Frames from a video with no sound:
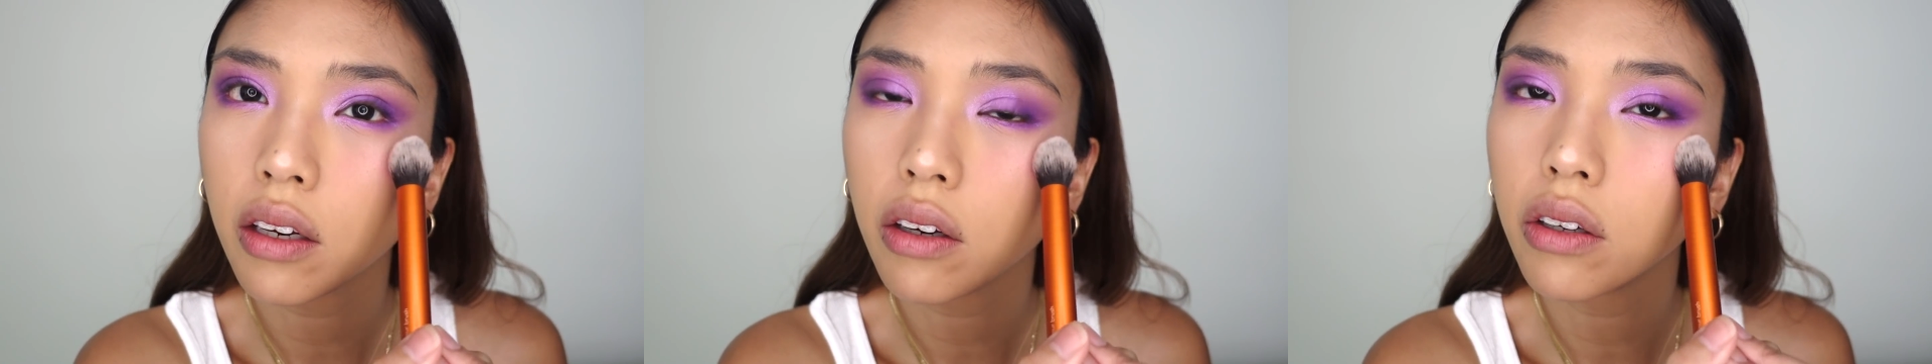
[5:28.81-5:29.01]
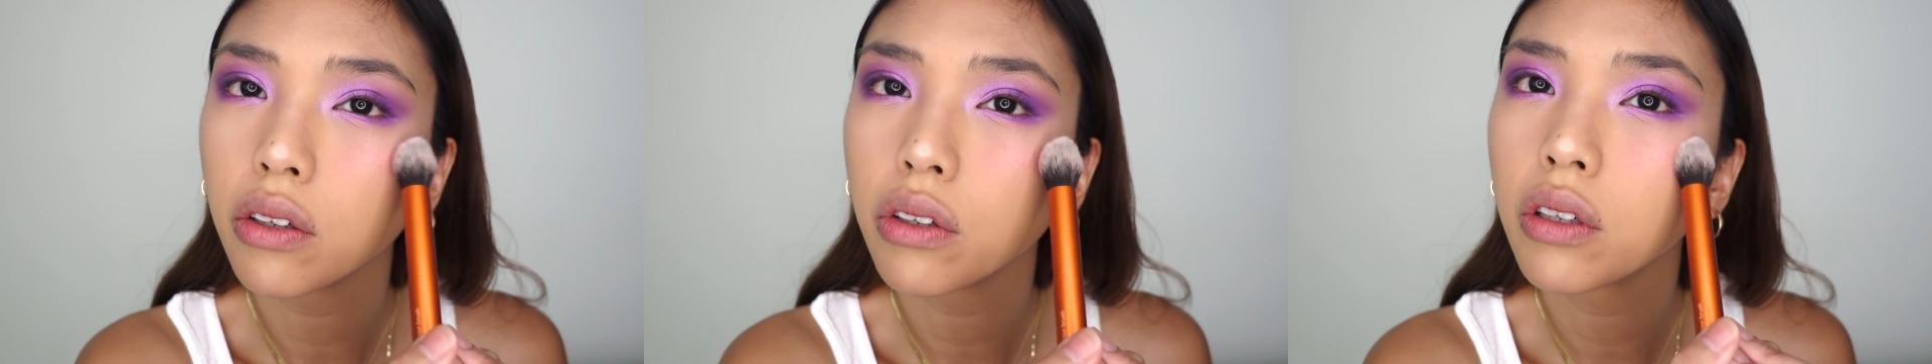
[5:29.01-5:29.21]

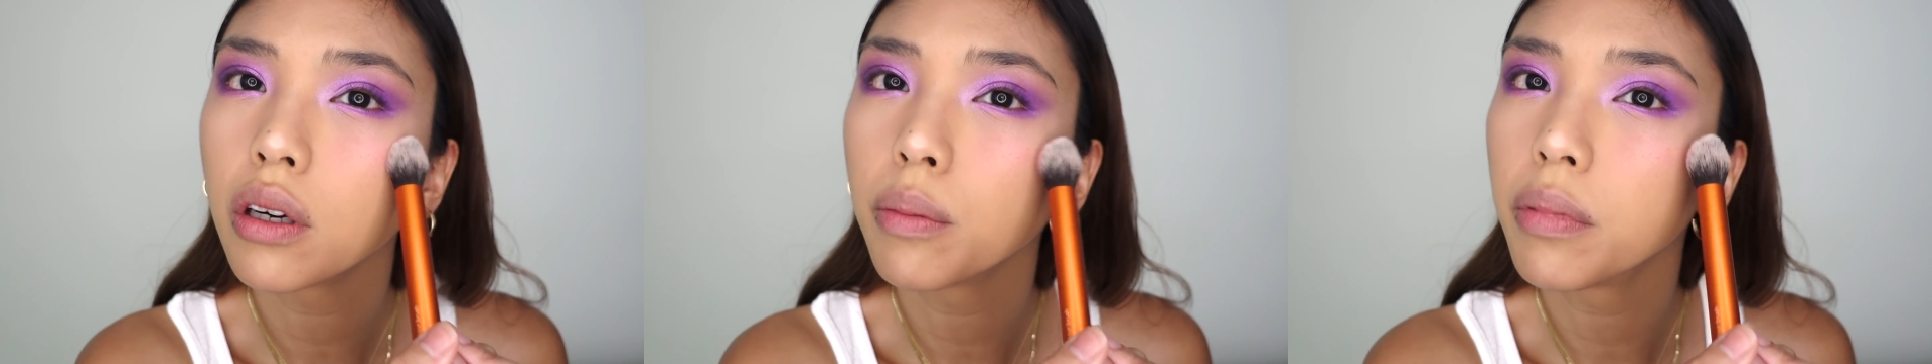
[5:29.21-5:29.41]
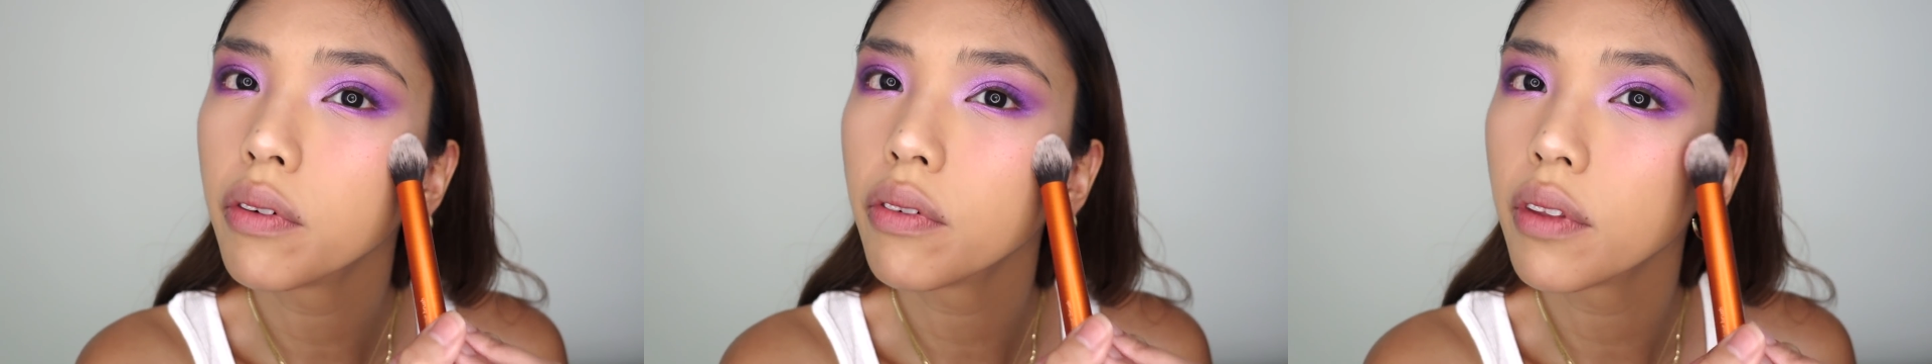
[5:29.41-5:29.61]
on
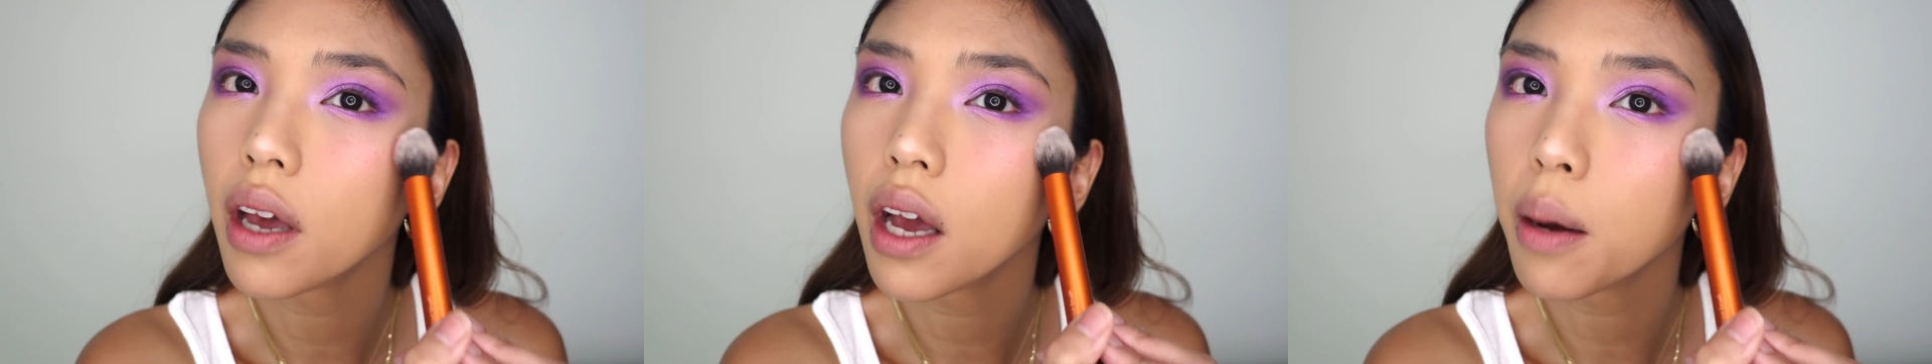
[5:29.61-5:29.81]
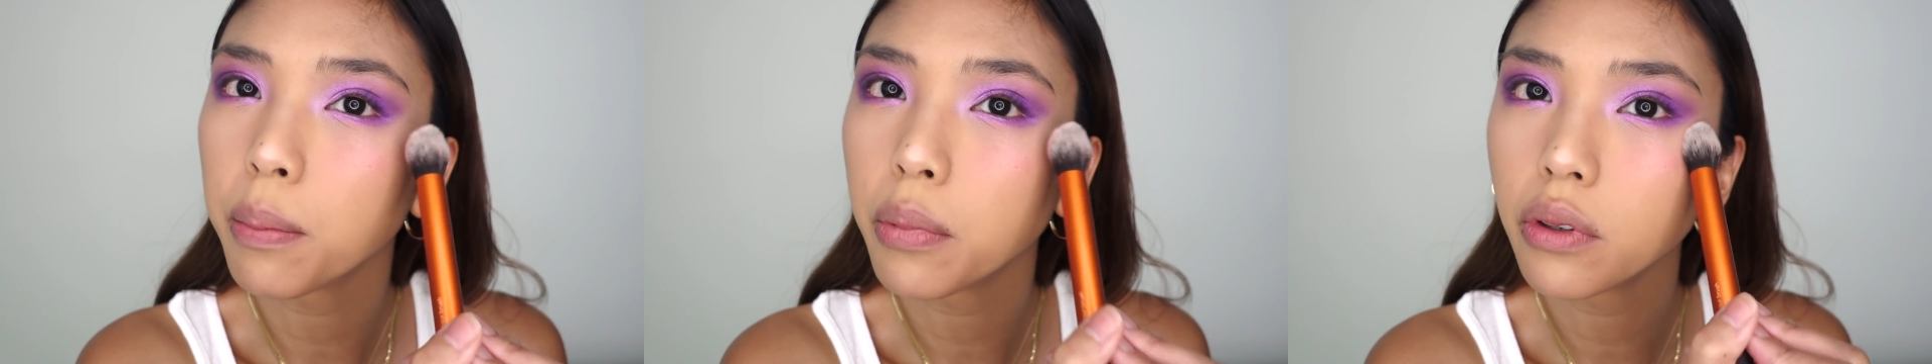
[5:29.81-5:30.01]
top of the
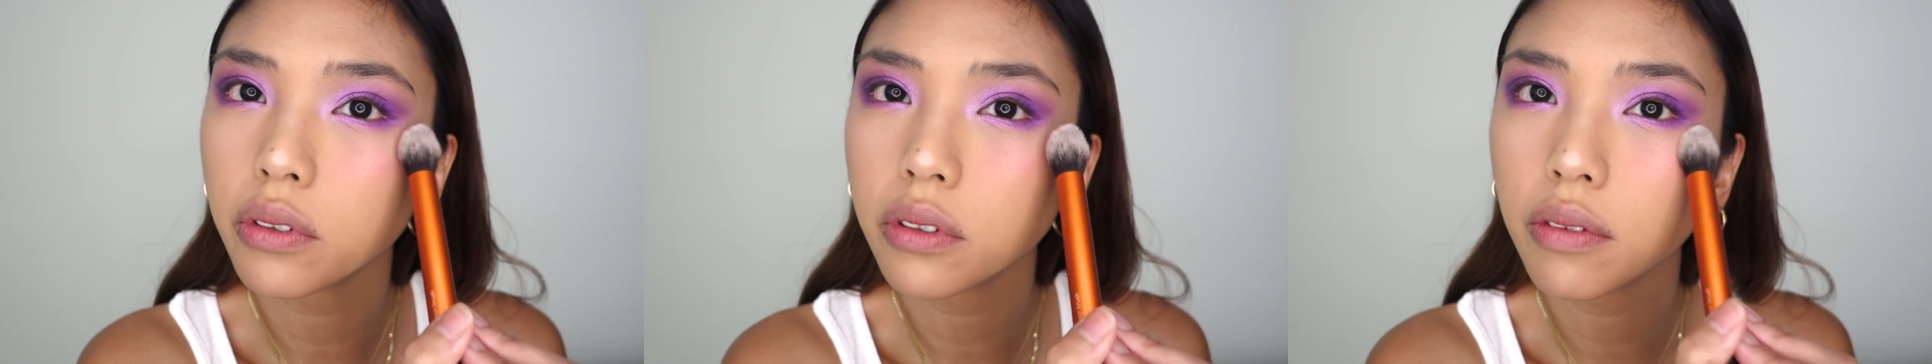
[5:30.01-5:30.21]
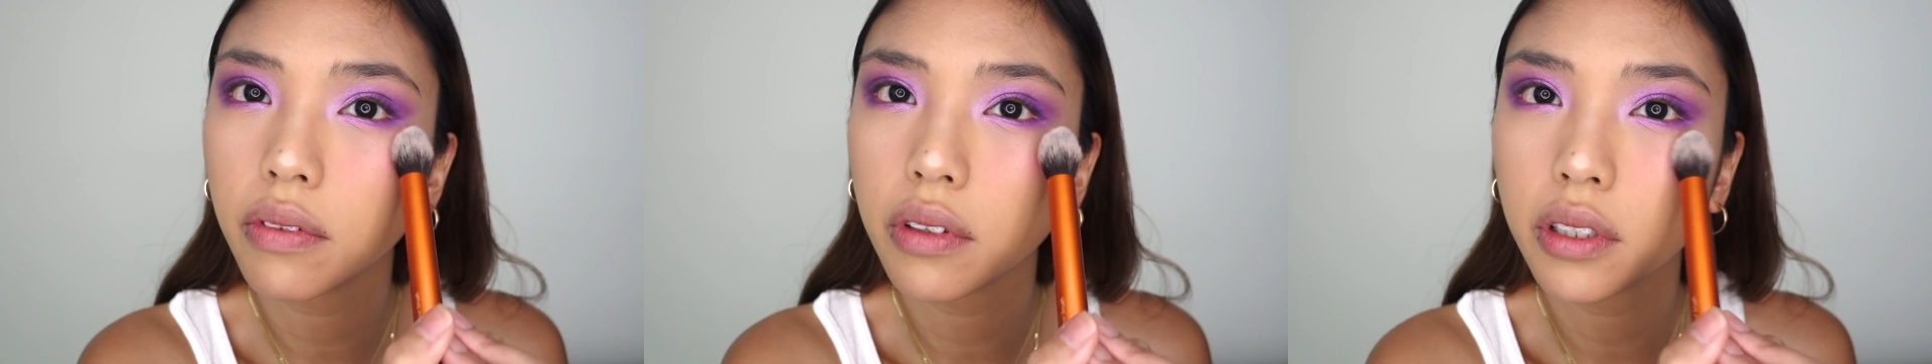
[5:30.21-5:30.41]

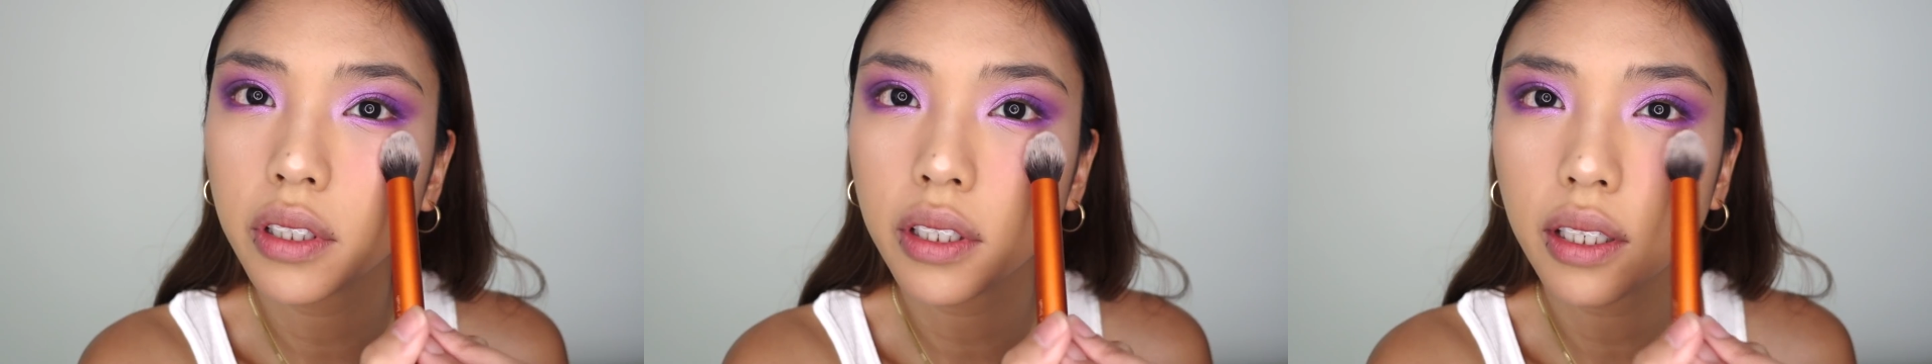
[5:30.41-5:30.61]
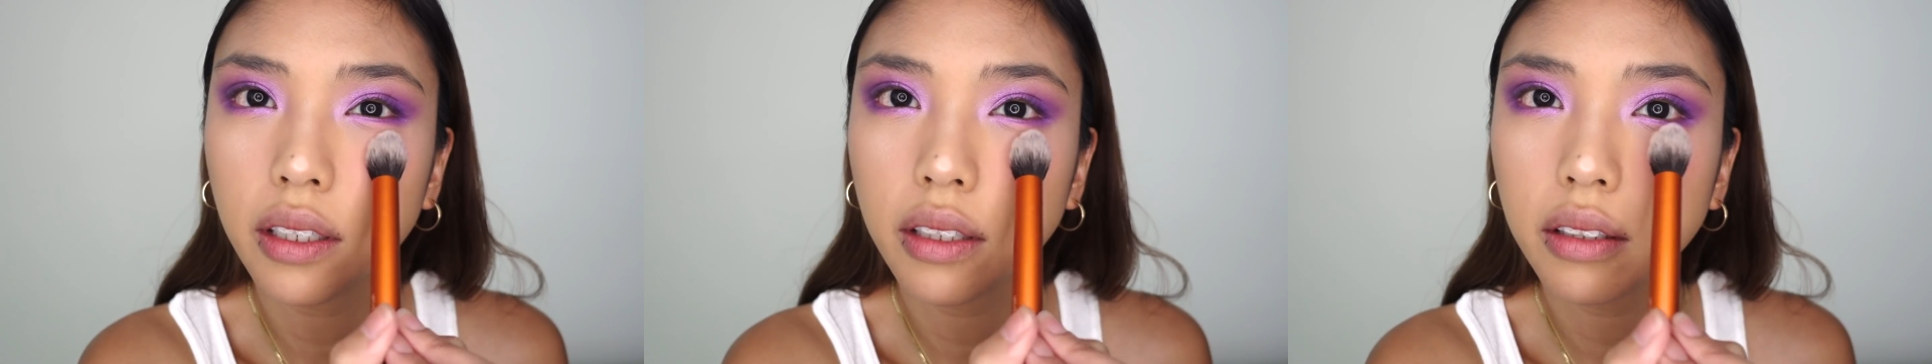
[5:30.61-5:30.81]
apples of the
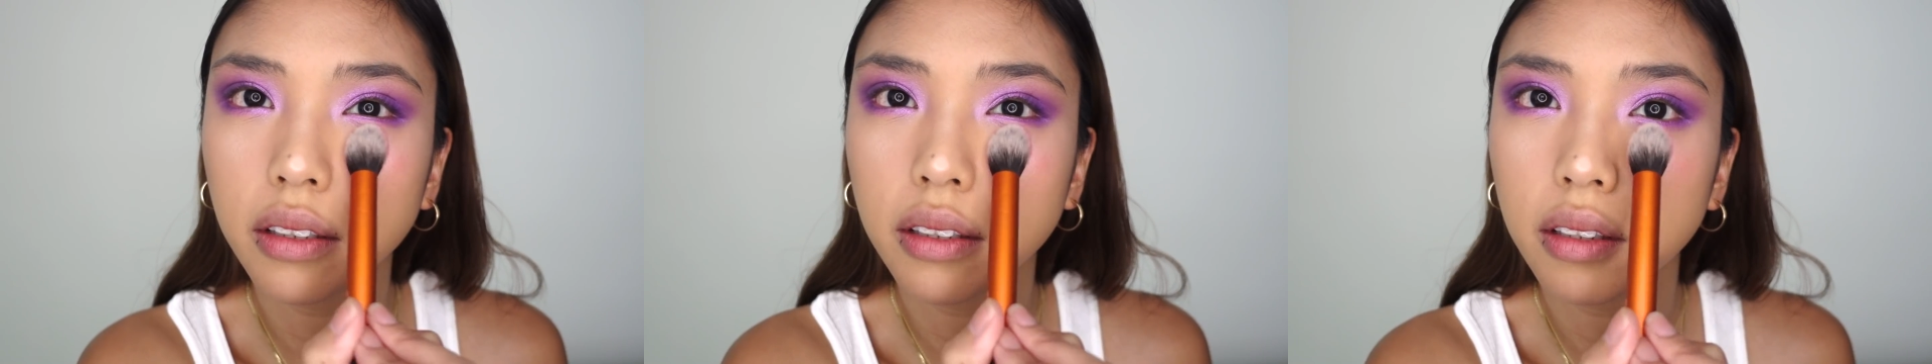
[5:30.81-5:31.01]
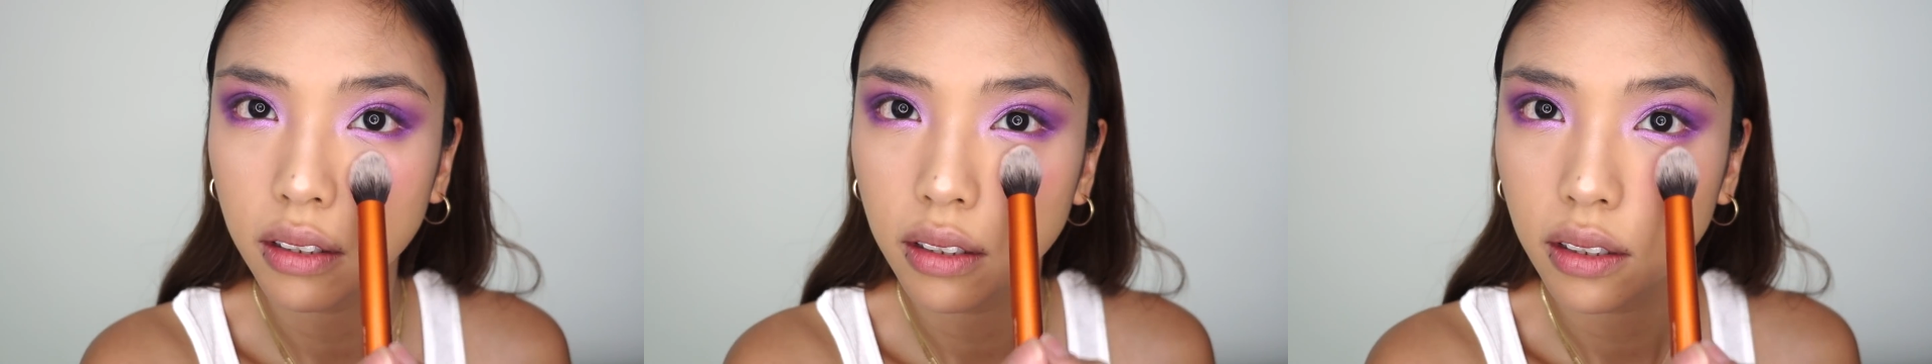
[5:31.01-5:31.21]

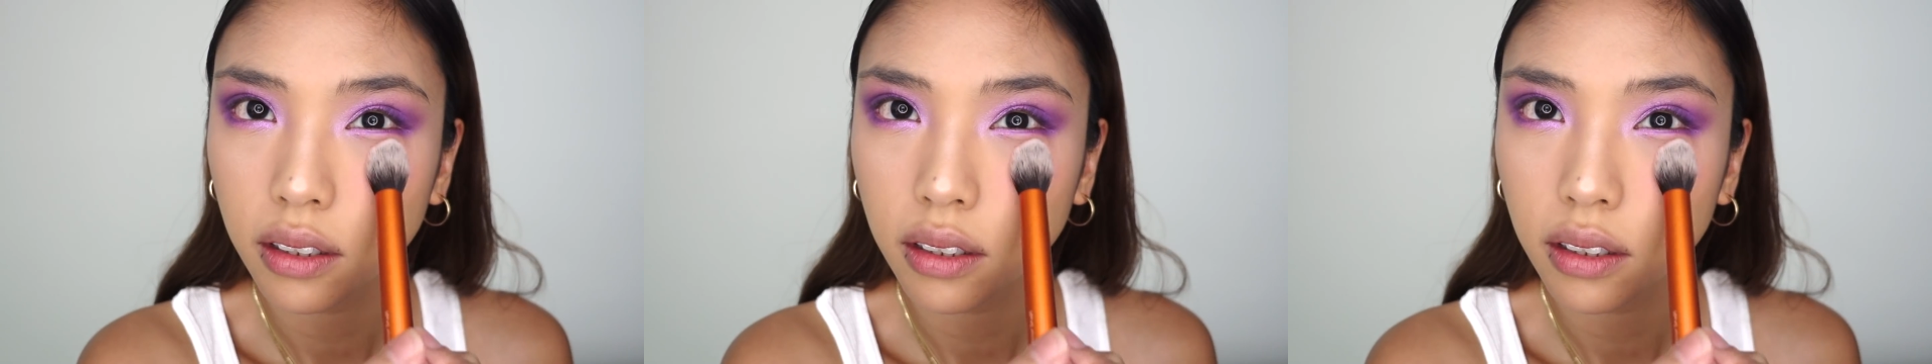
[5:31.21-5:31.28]
cheeks.